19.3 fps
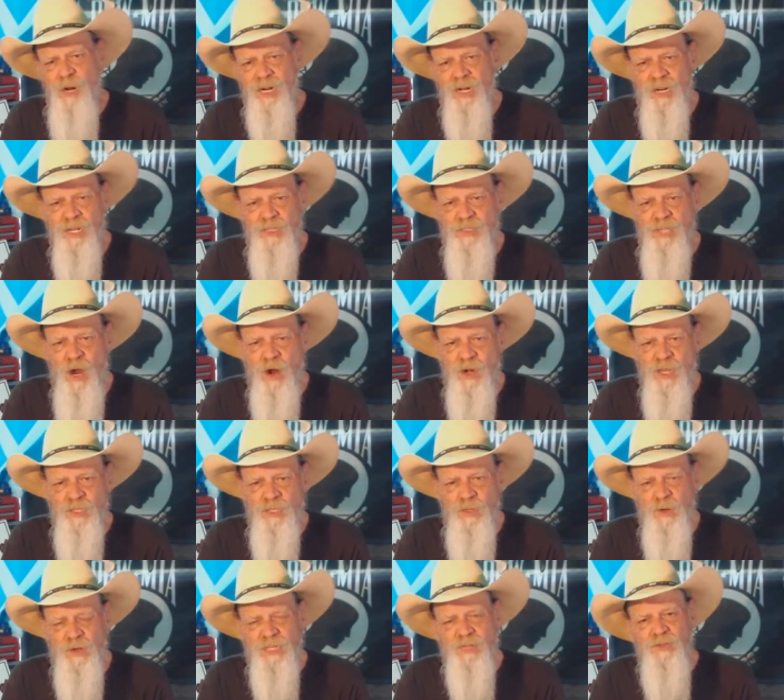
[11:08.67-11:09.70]
going to turn
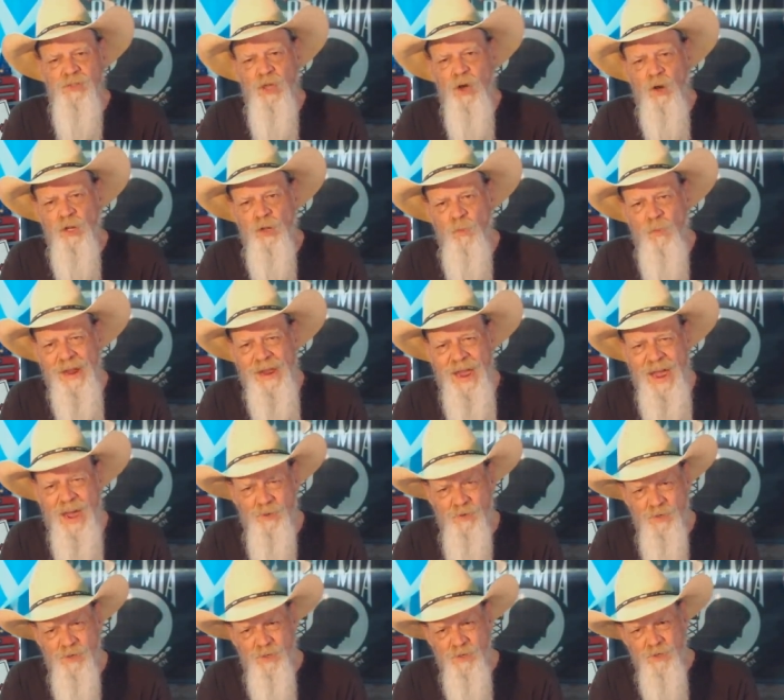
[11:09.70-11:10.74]
into it. It's the only way
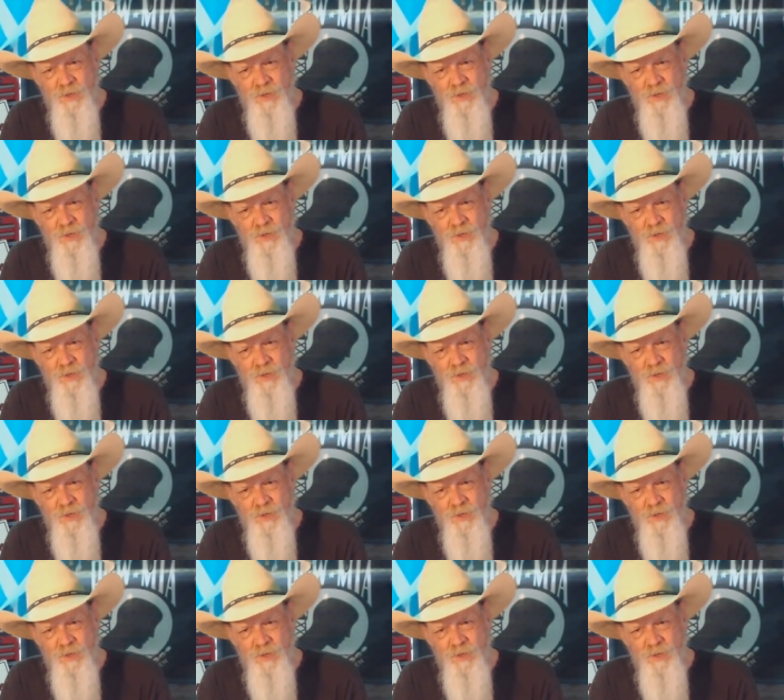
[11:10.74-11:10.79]
out.